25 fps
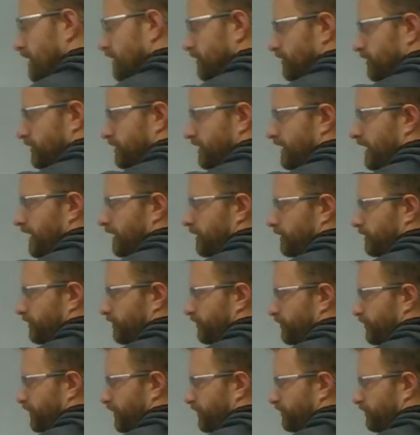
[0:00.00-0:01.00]
So see how it's
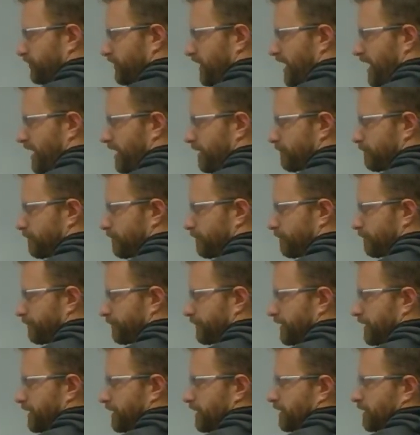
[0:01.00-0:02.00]
flip-flop,
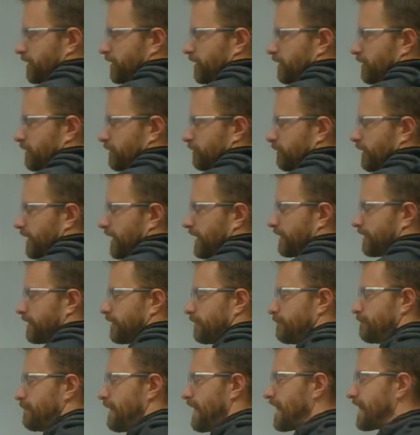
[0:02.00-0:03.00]
right?
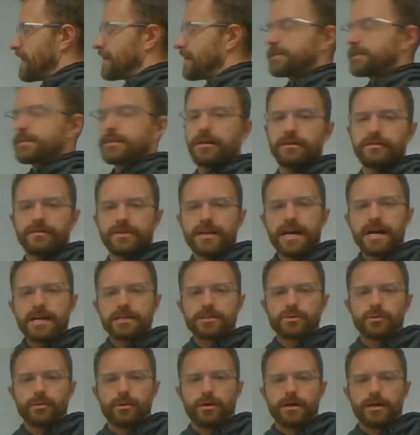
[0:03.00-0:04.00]
The mass of
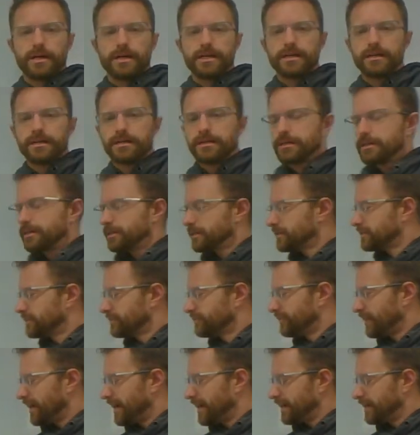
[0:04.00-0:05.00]
gas 1
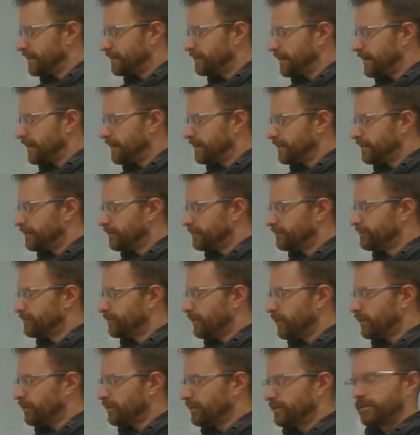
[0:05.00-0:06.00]
divided, and
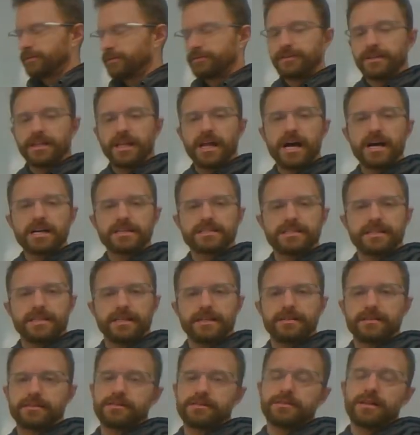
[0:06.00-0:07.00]
the
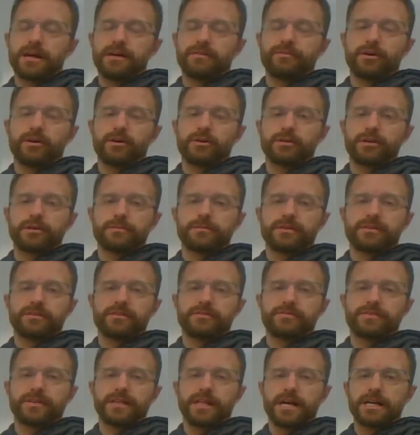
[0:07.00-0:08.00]
velocity, this is not volume, this
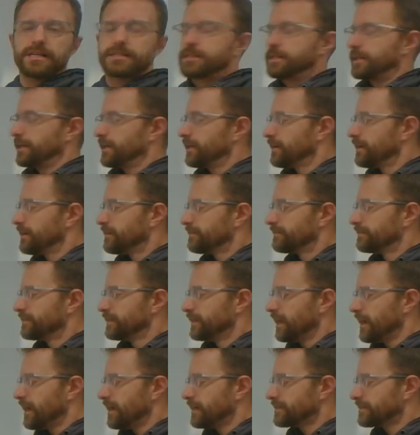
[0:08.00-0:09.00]
is velocity.
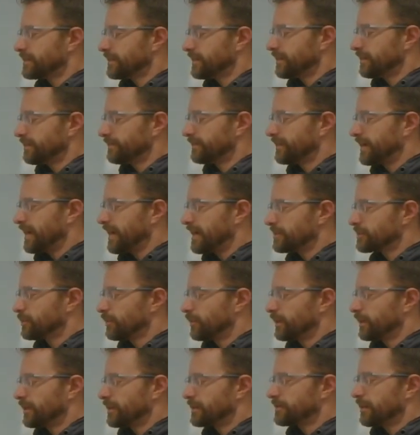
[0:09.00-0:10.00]
Velocity of gas
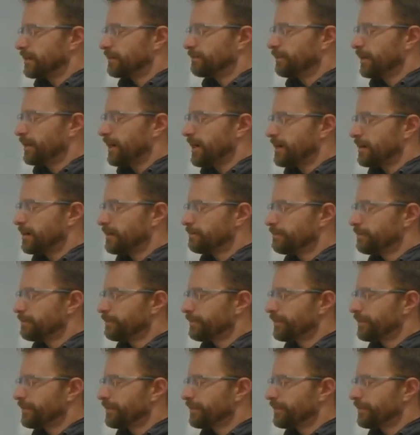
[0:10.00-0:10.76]
1 is on bottom.